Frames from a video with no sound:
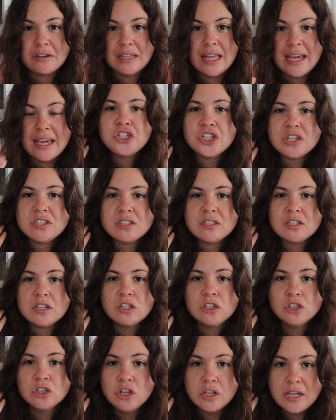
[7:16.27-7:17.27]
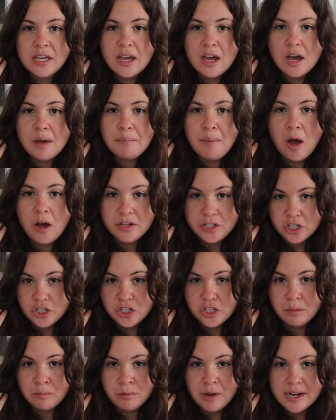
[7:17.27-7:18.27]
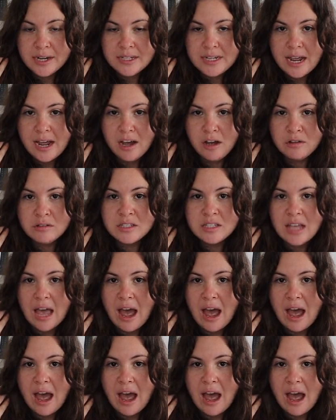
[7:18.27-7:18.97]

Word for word: Like just looking up audition breakdowns